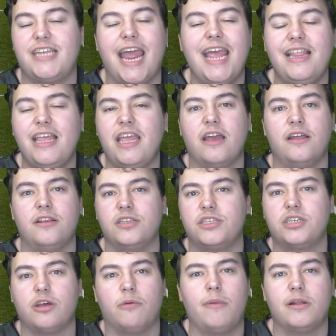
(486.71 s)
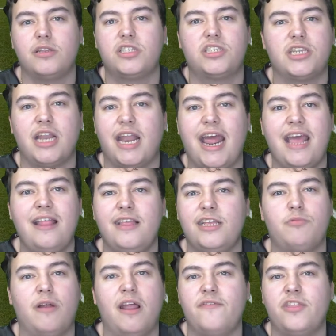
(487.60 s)
Aliens, or Monsters and
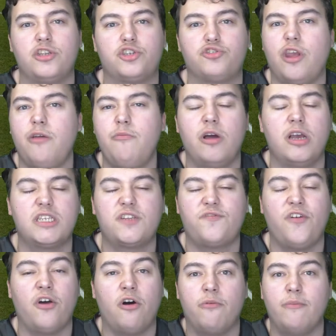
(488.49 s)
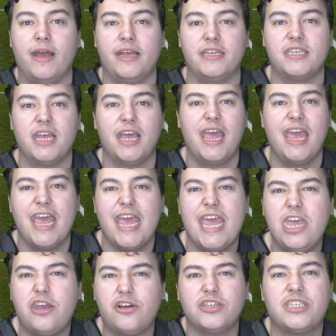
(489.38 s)
Aliens, whatever the DreamWorks film is.
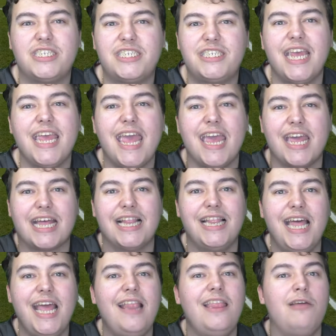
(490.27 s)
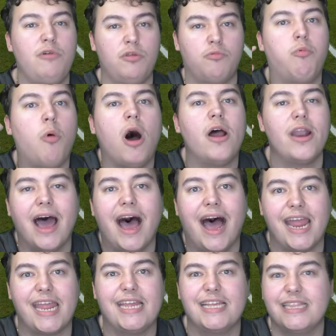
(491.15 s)
He could see it clearly with one
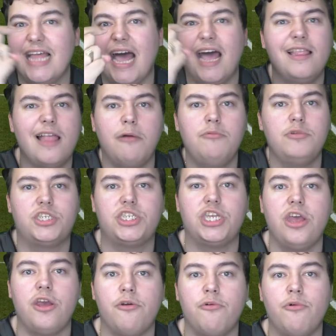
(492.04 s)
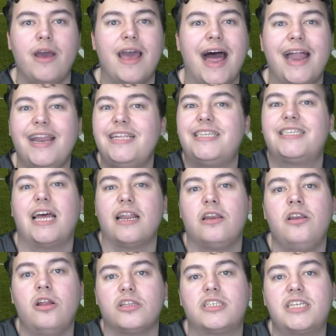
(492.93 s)
eye, let alone two, and he
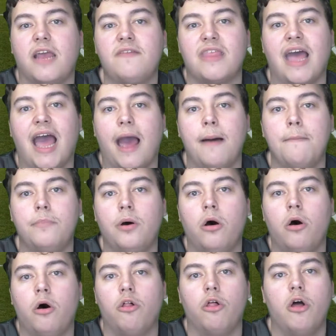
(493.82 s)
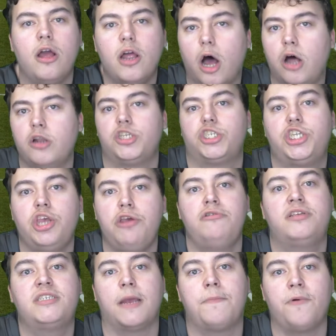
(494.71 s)
decided not to give the handball on
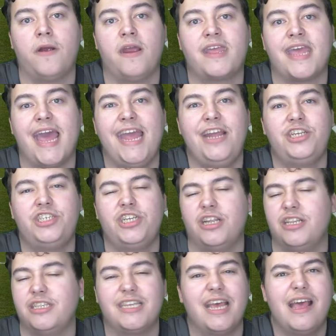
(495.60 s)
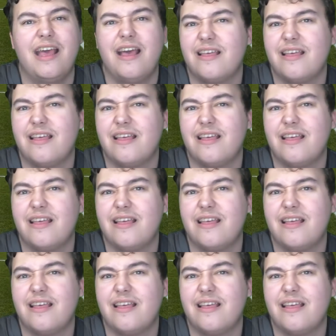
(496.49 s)
two separate occasions.